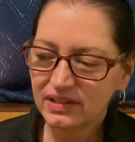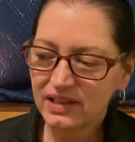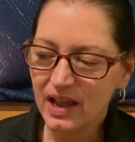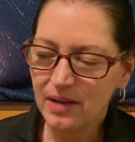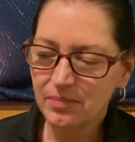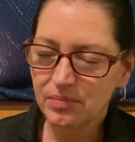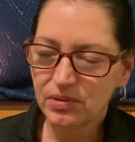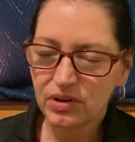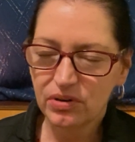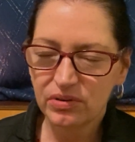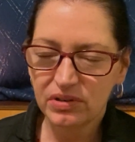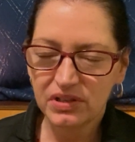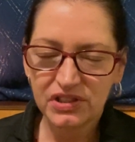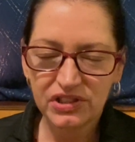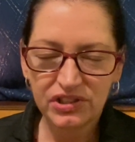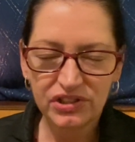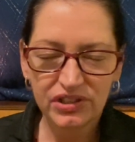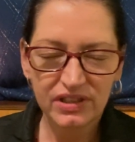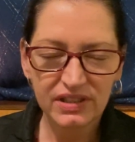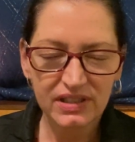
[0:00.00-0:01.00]

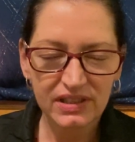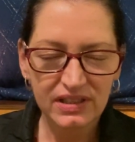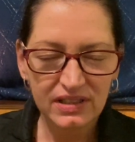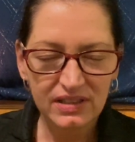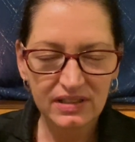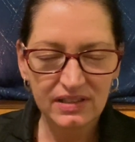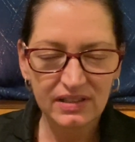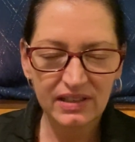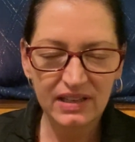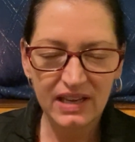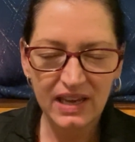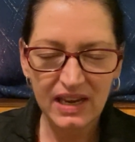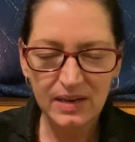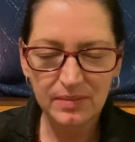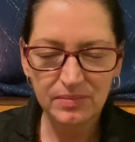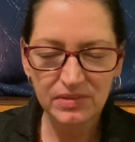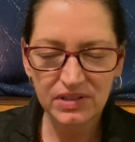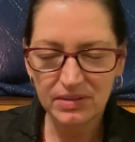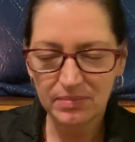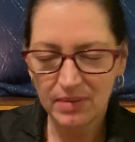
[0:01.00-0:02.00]
Capricorns just
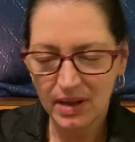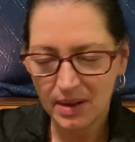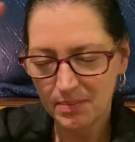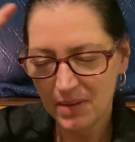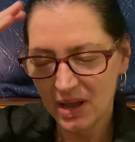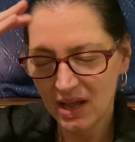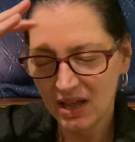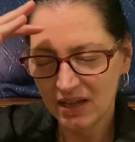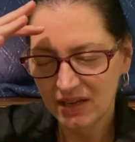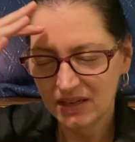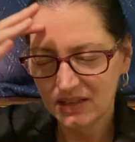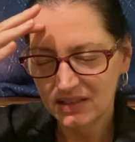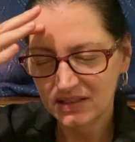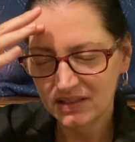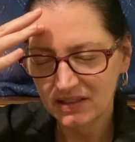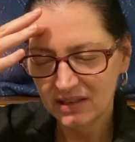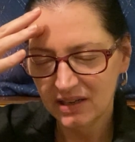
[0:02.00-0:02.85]
came to my mind.